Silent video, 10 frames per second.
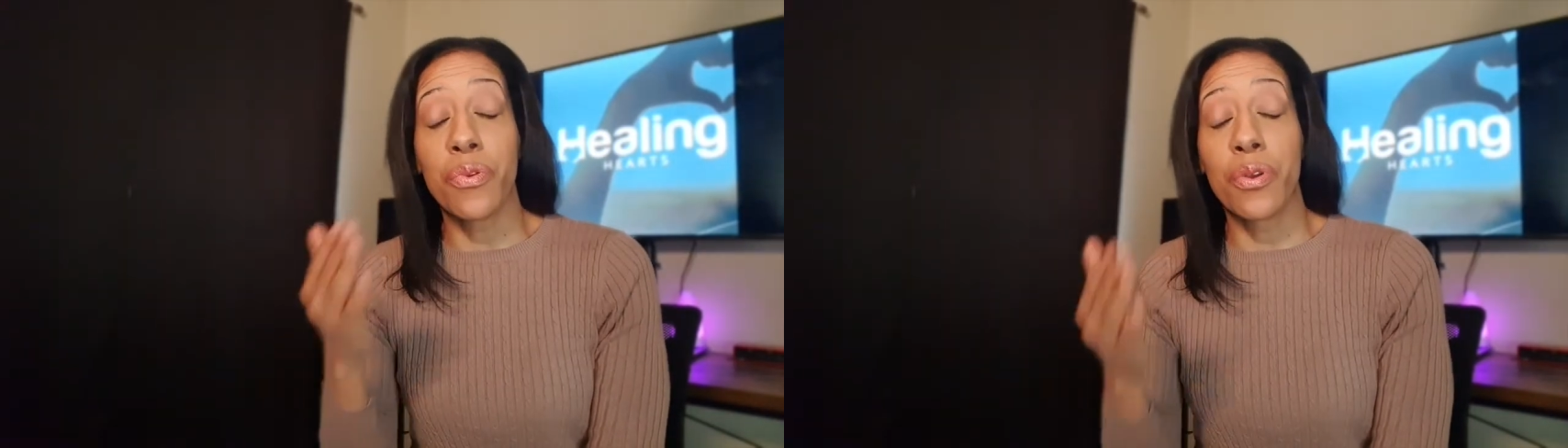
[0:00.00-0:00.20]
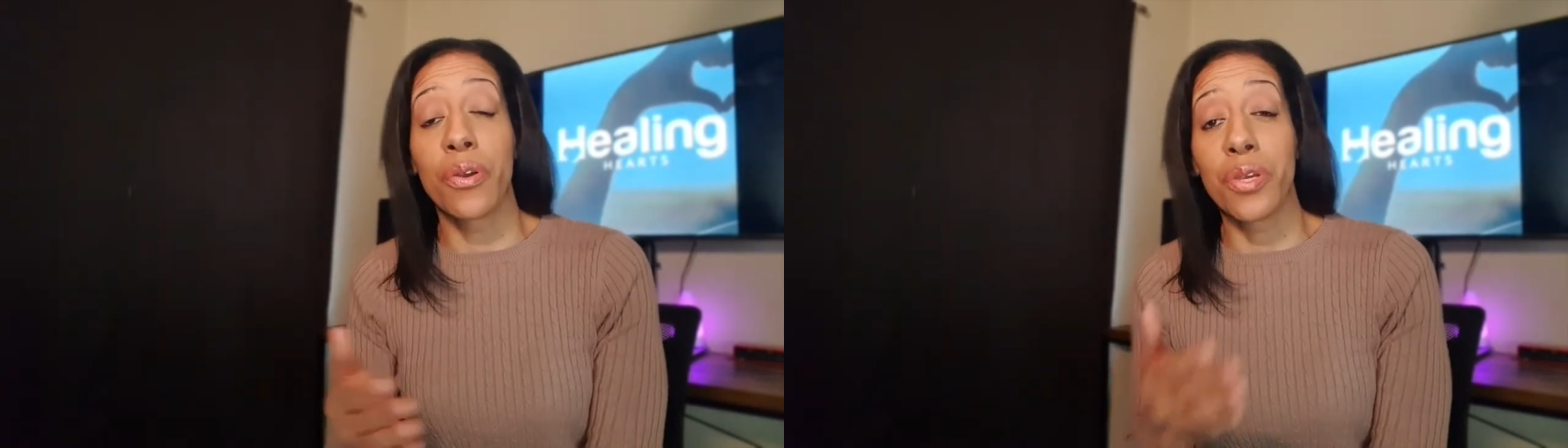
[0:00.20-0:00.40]

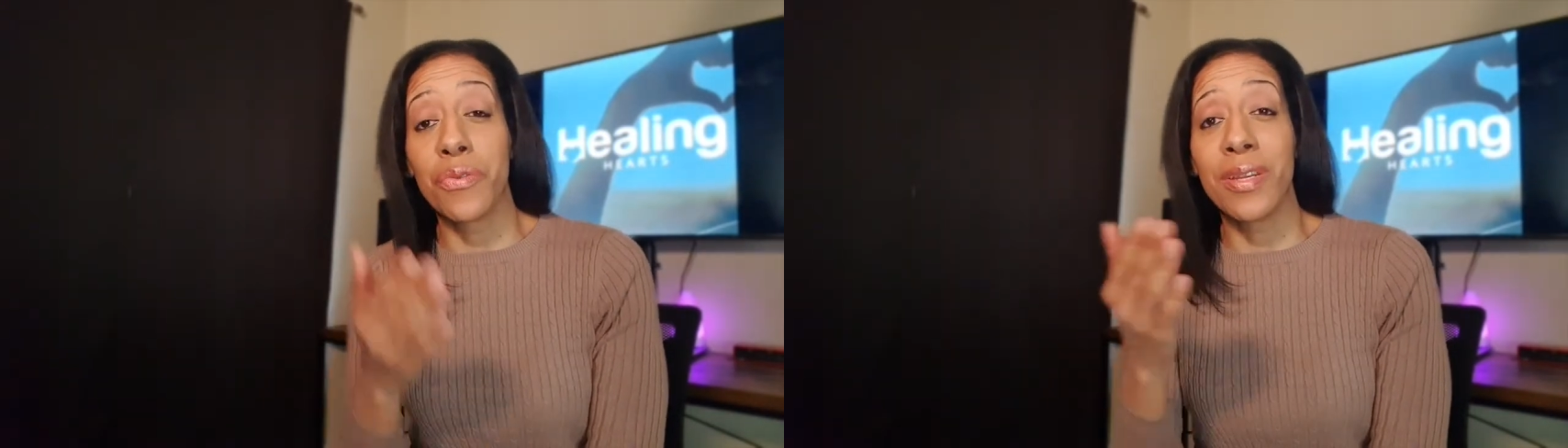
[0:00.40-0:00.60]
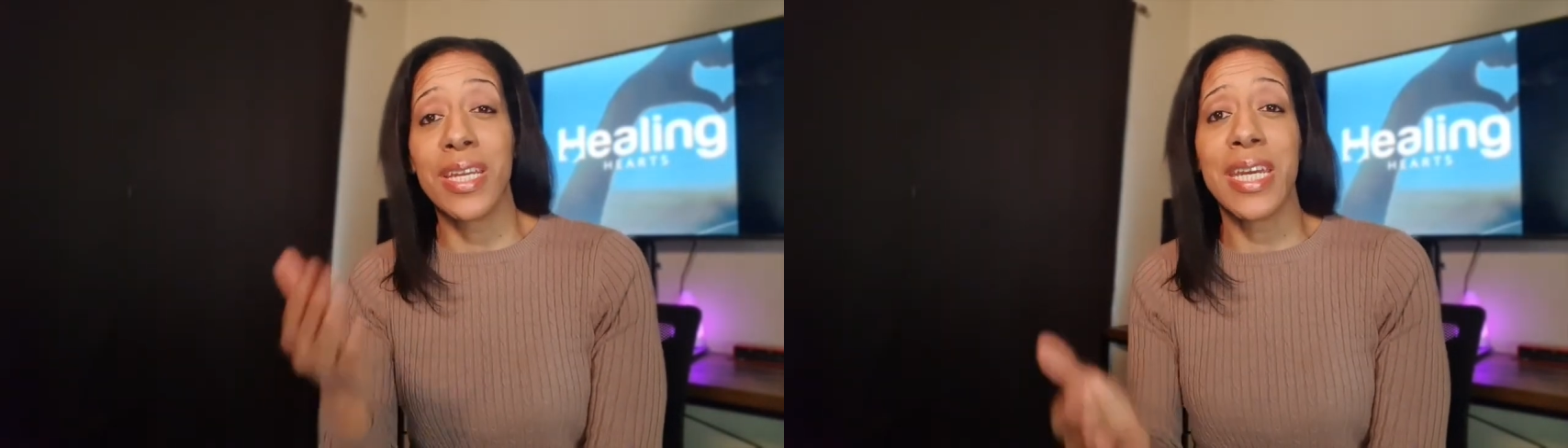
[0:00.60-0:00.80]
you know
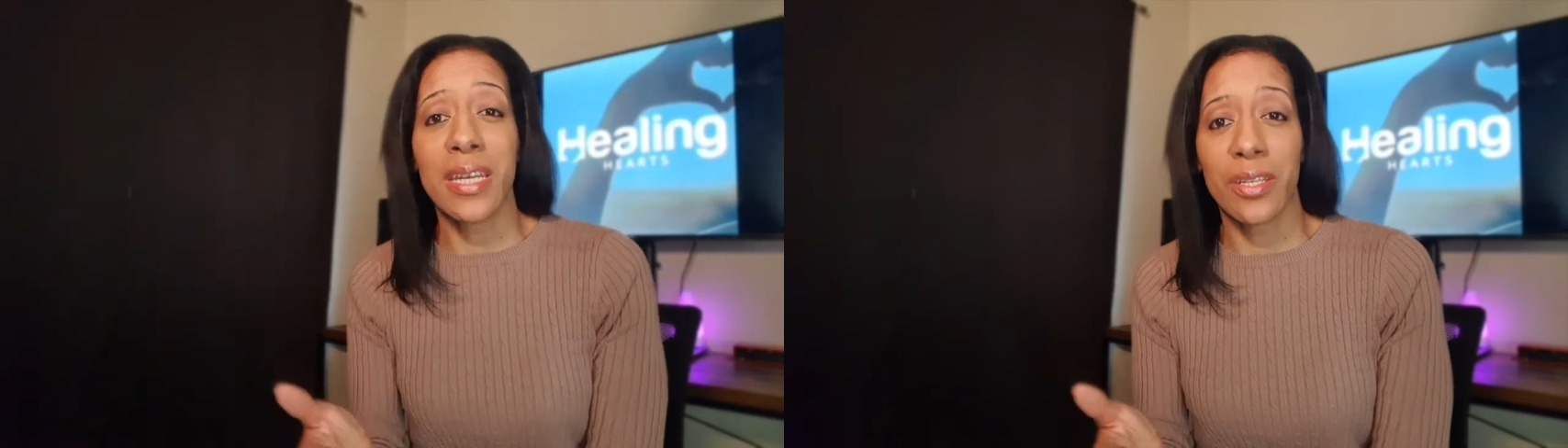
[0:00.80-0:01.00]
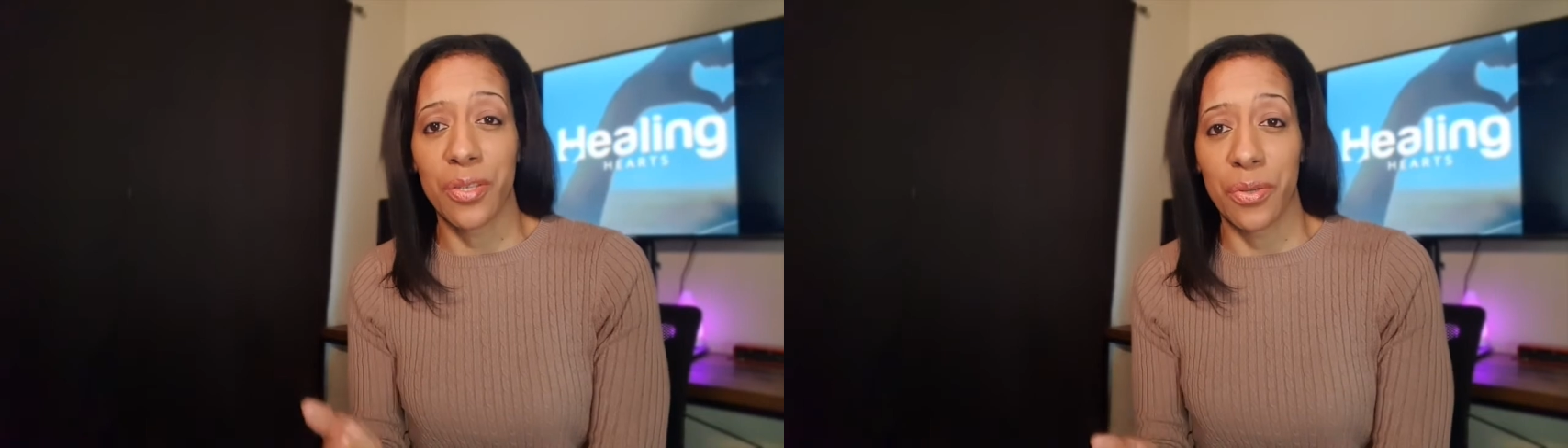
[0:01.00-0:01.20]
you
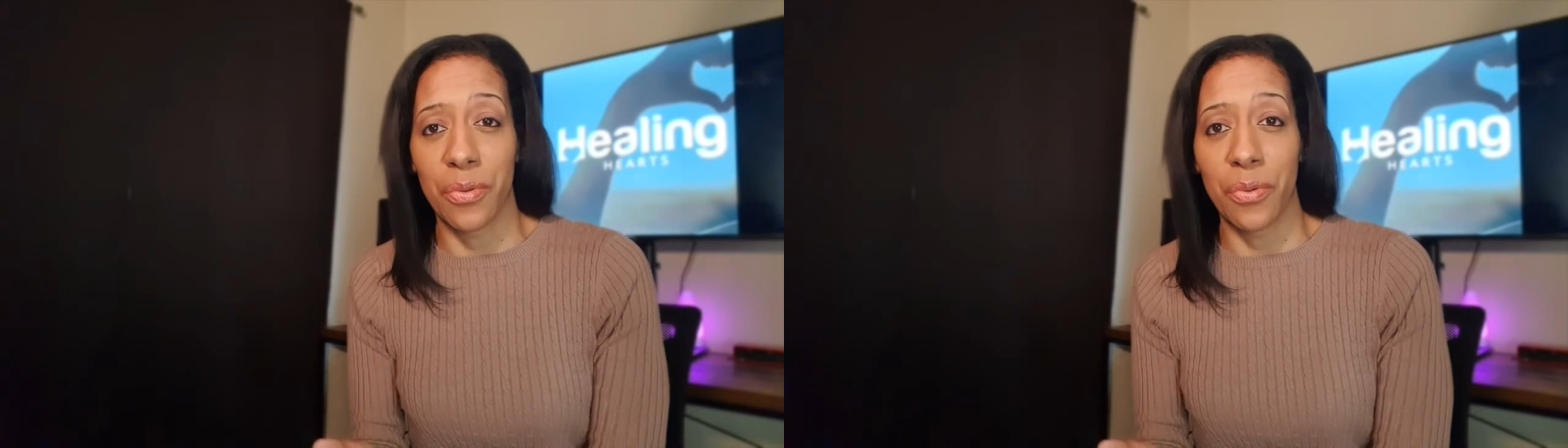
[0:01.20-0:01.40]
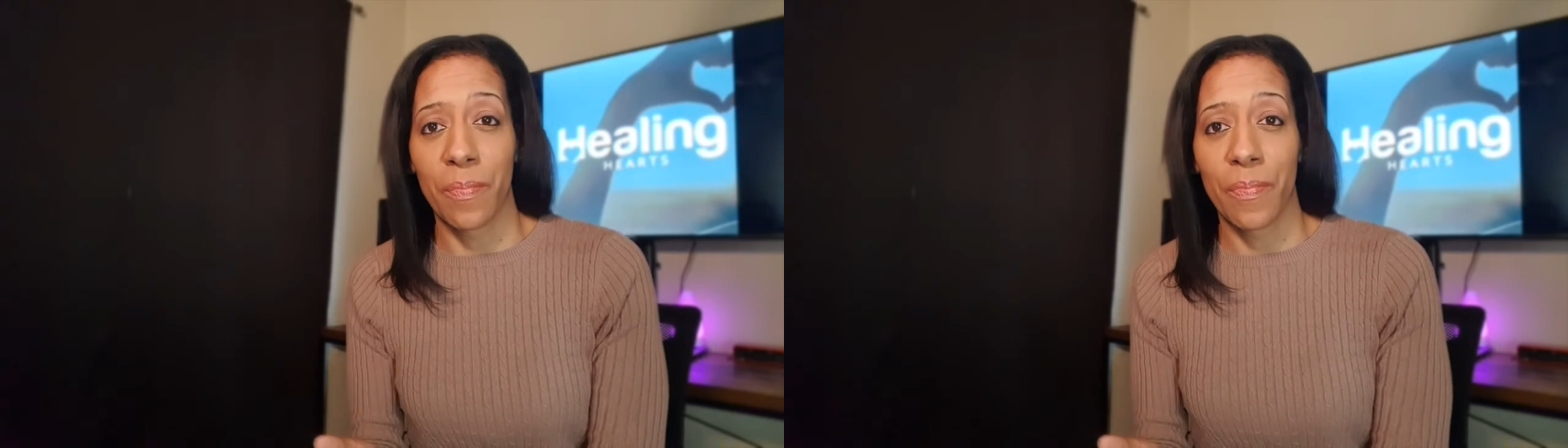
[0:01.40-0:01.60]
need it
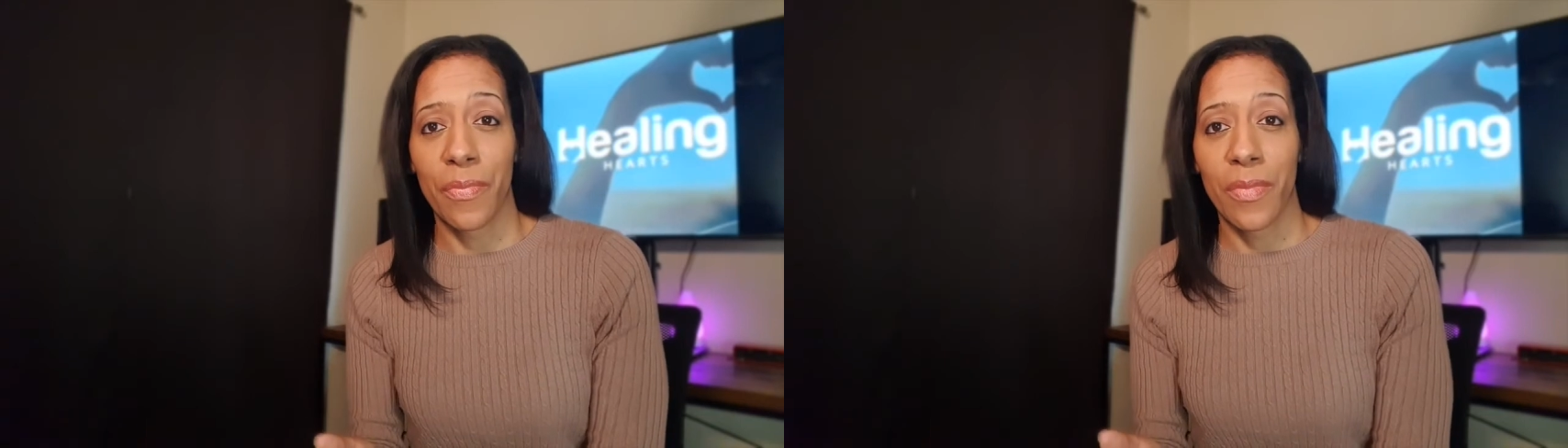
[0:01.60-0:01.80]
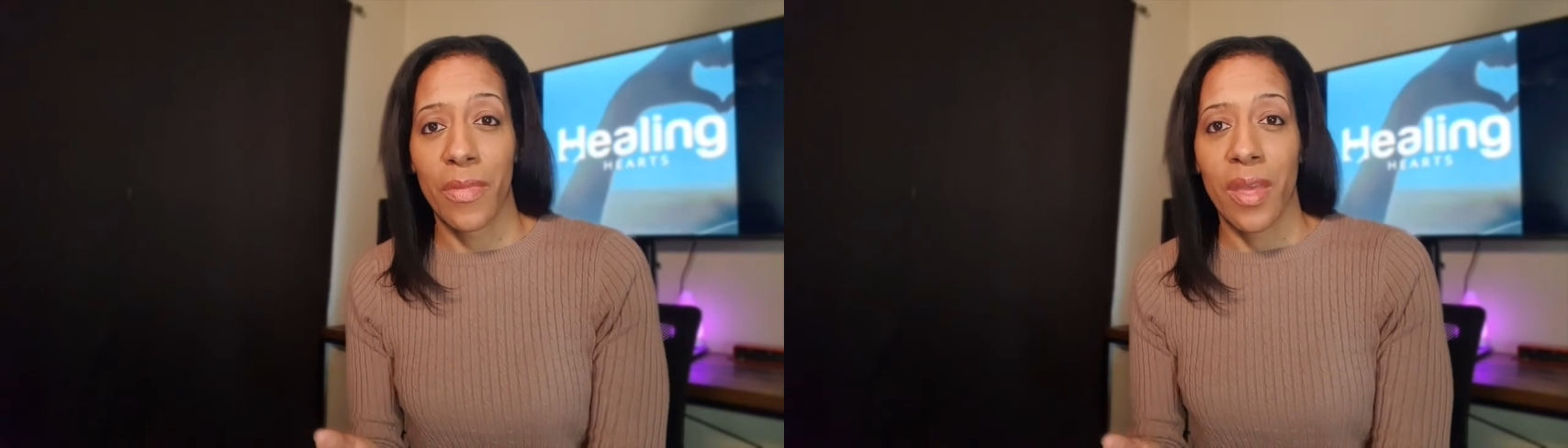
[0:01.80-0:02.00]
to.